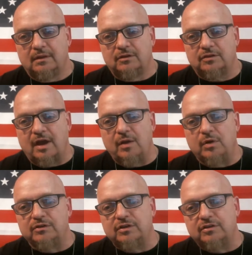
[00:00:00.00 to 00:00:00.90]
Sky
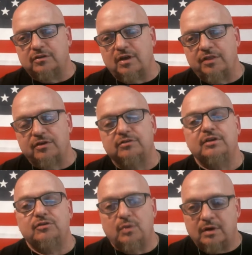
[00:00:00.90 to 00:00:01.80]
One says you saw
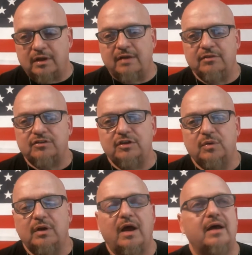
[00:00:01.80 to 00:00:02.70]
1320. I haven't seen
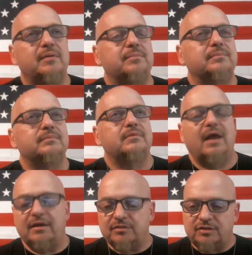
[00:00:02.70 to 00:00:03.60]
one. Yeah,
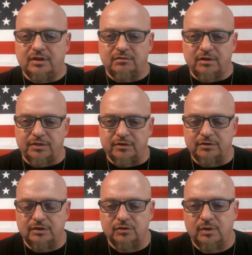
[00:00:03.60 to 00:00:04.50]
I haven't seen a real
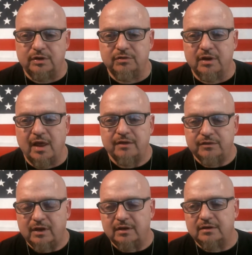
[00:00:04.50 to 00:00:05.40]
1320 in real life
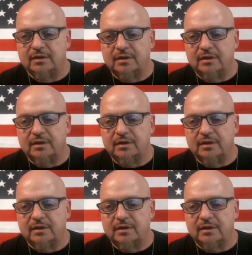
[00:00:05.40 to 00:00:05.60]
yet.